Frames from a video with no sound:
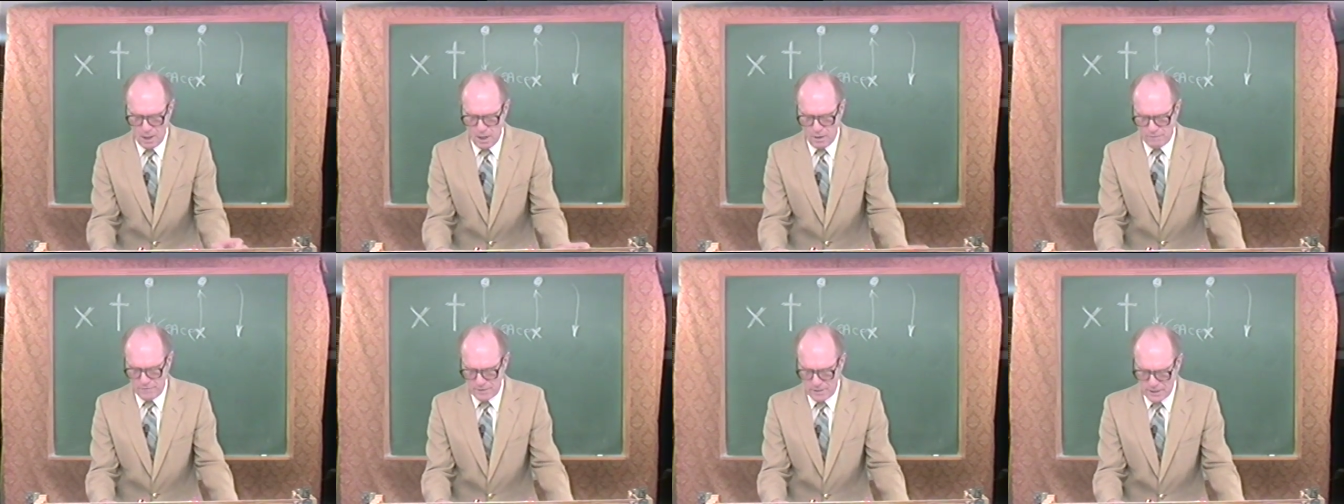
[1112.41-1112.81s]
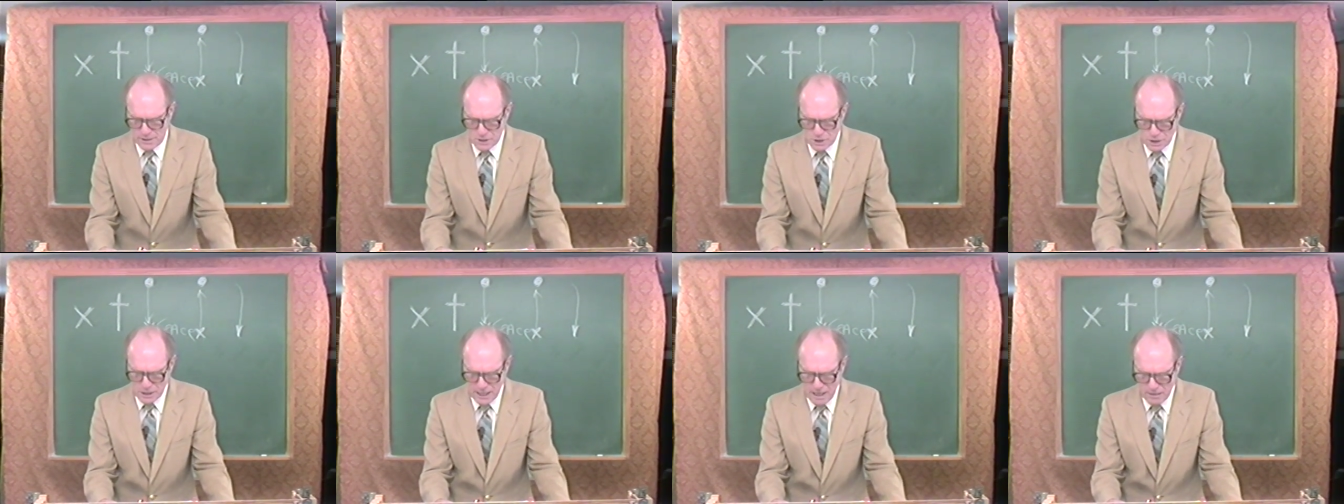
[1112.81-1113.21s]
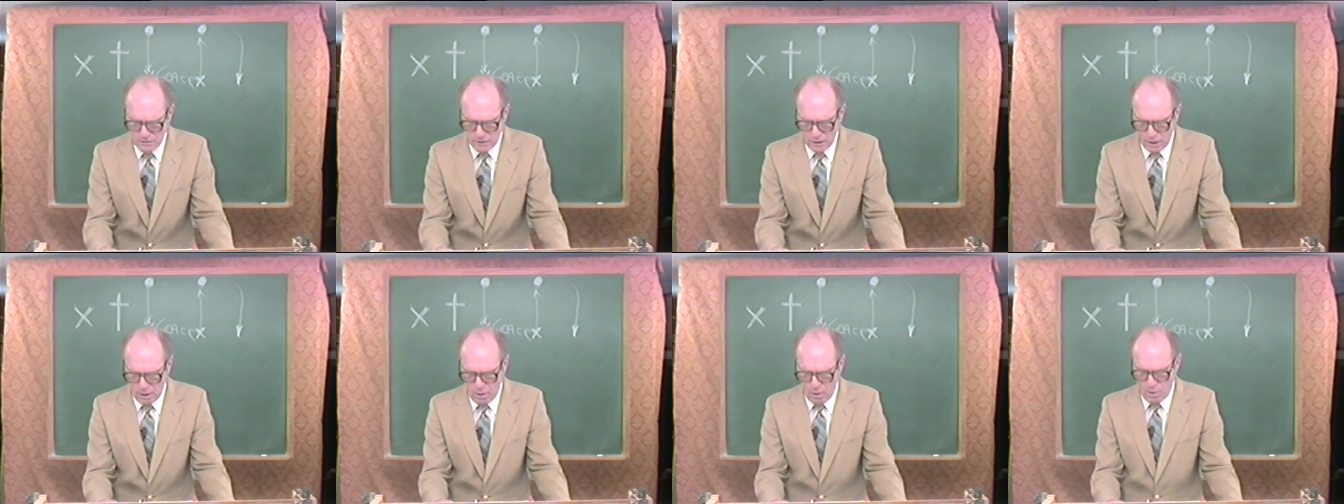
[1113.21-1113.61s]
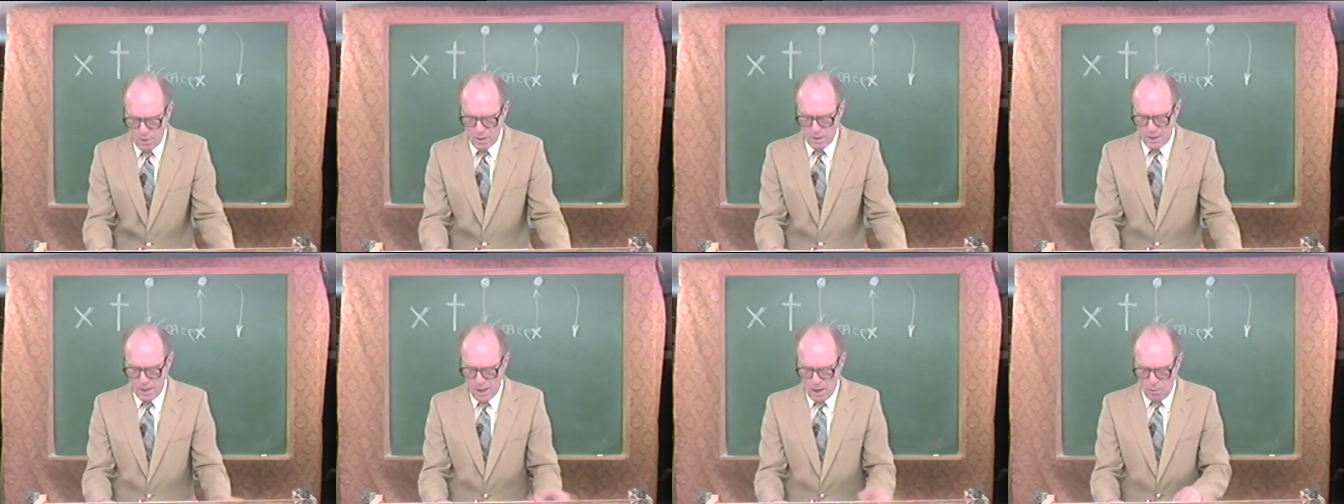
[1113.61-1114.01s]
For thus saith the
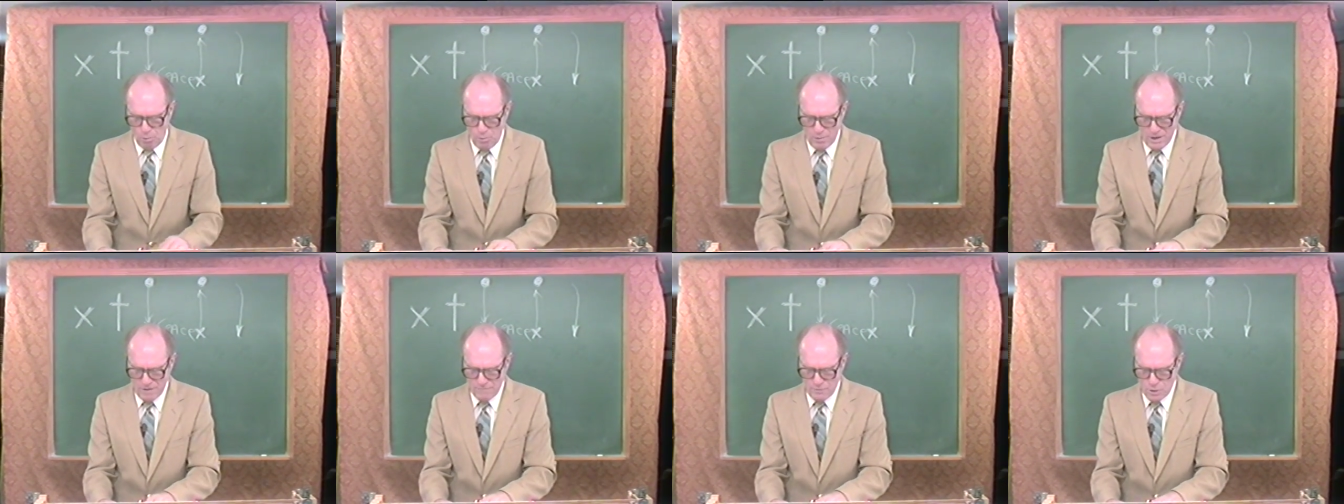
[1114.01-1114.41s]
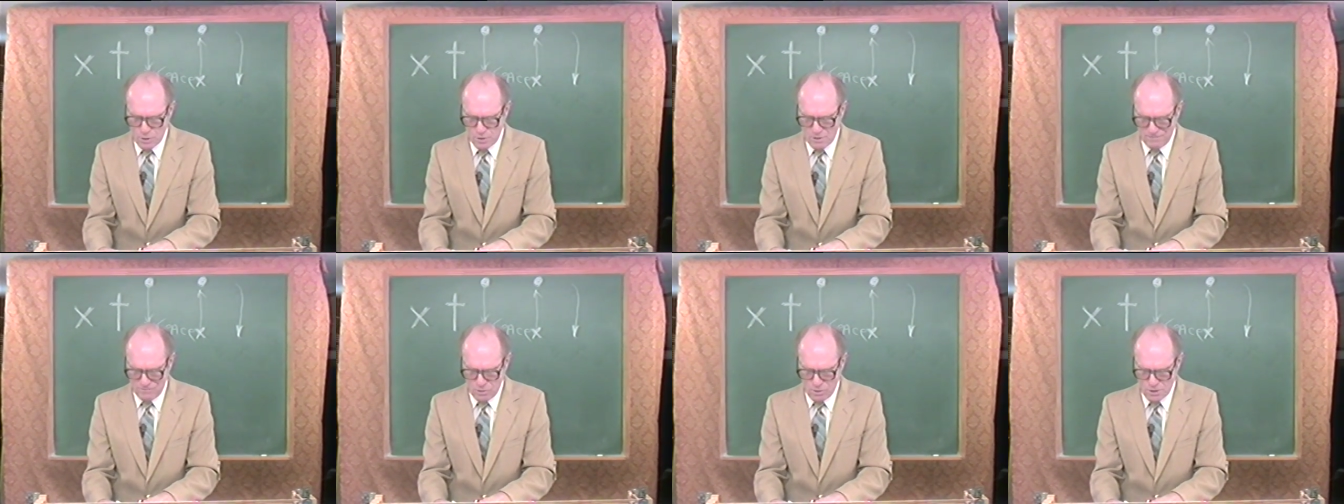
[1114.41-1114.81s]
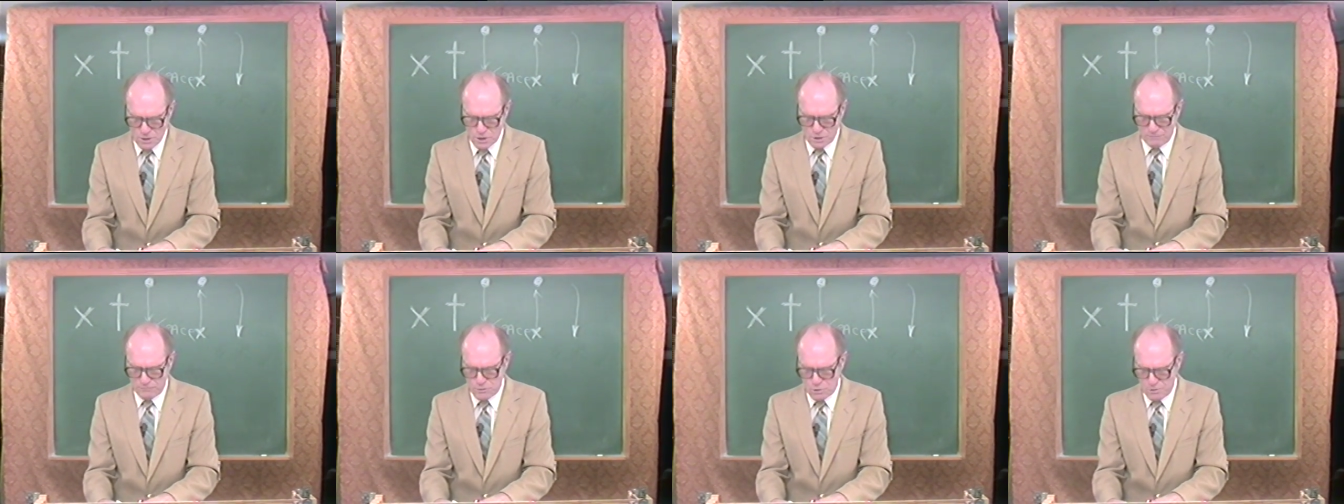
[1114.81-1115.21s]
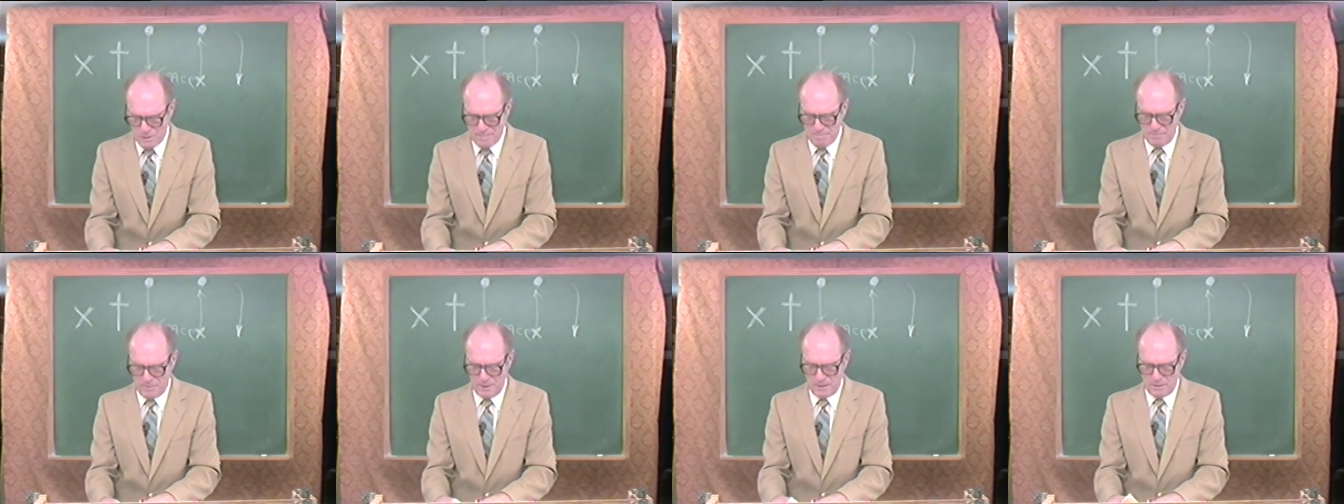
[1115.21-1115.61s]
Lord, We have heard a voice of
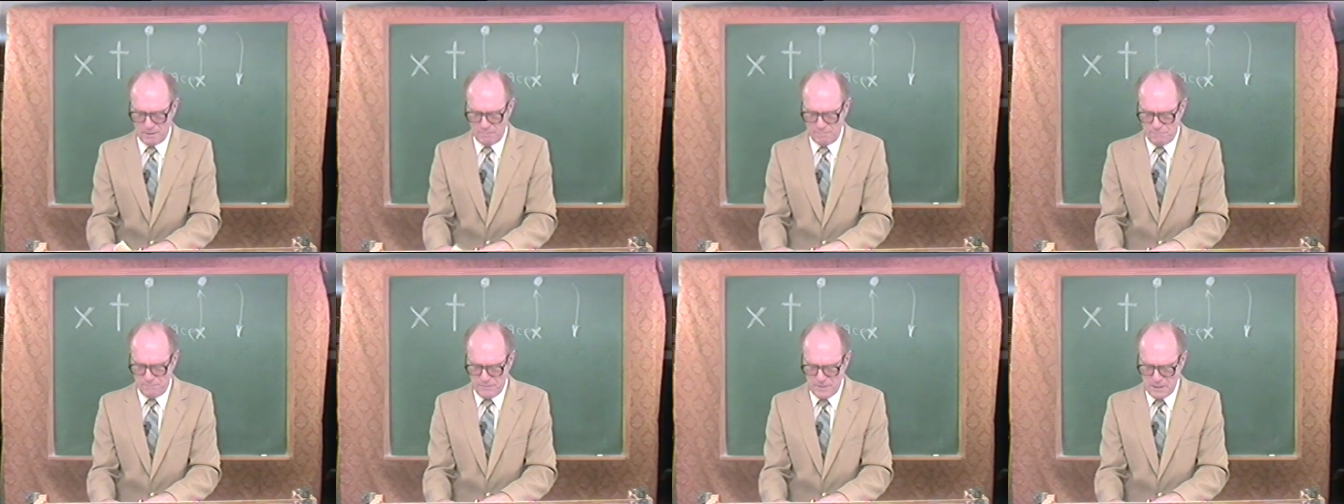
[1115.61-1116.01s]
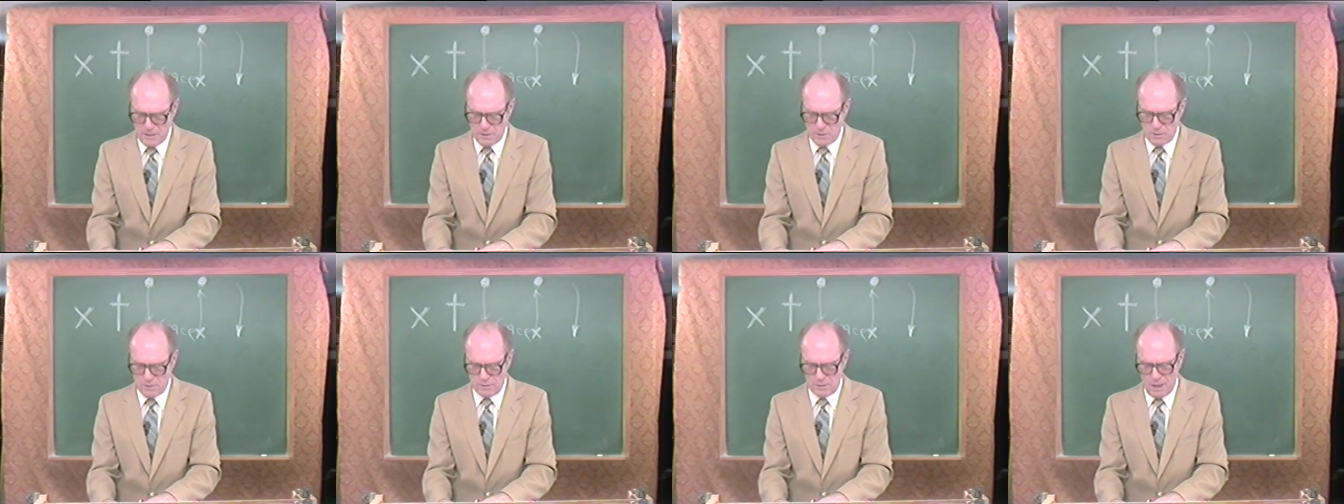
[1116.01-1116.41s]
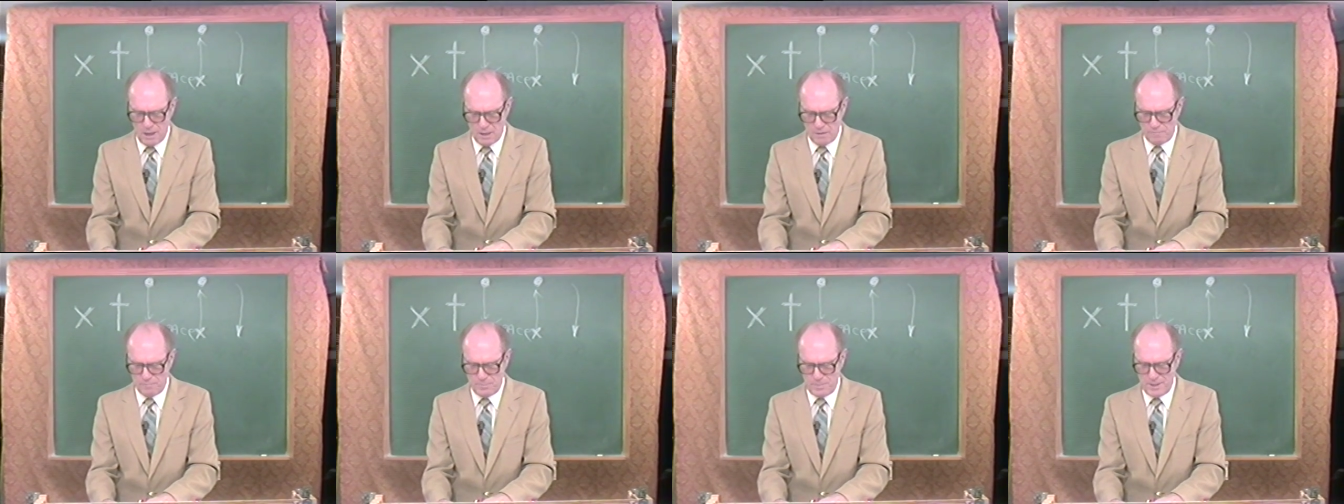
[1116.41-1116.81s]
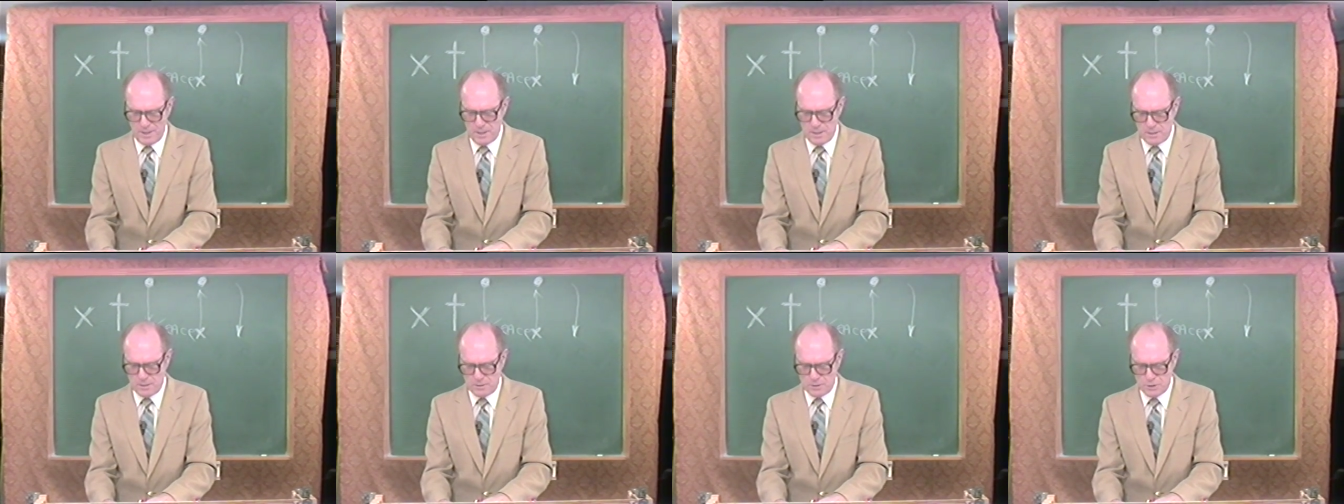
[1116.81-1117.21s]
trembling, of fear, and not of
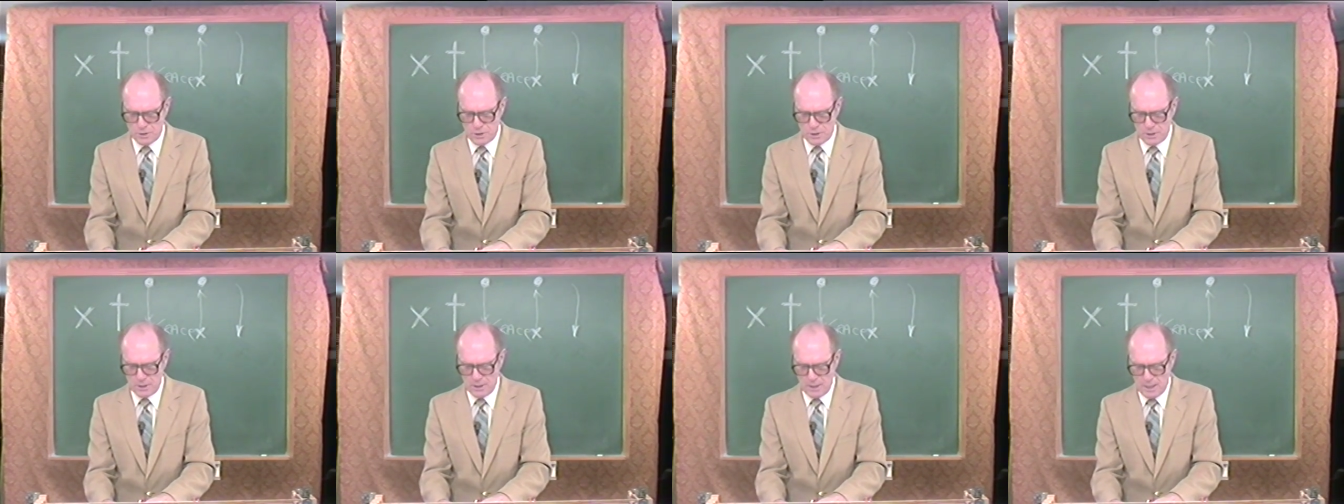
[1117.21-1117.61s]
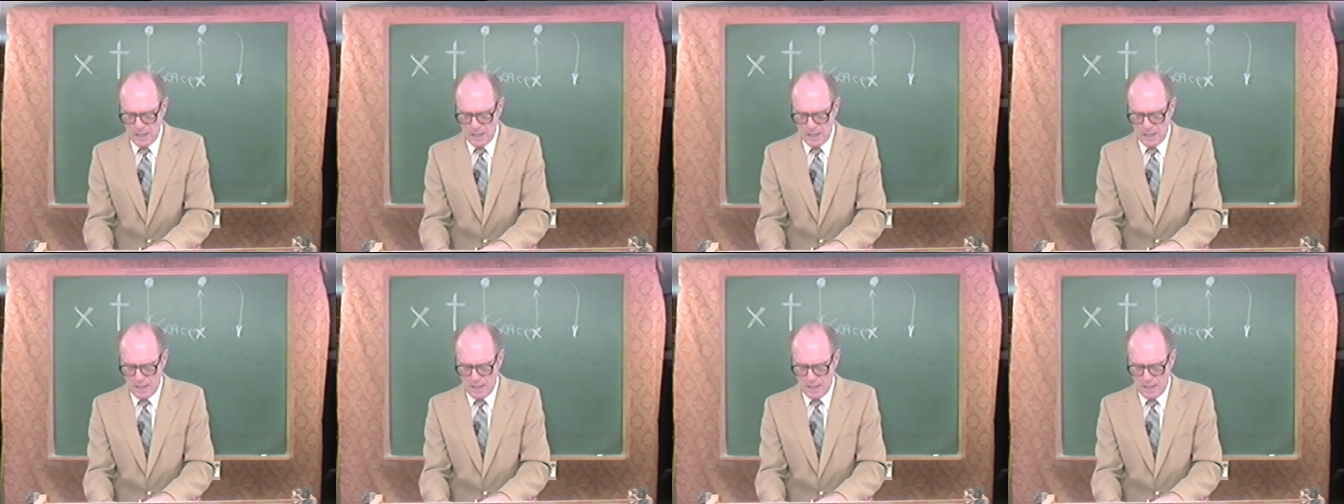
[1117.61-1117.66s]
peace.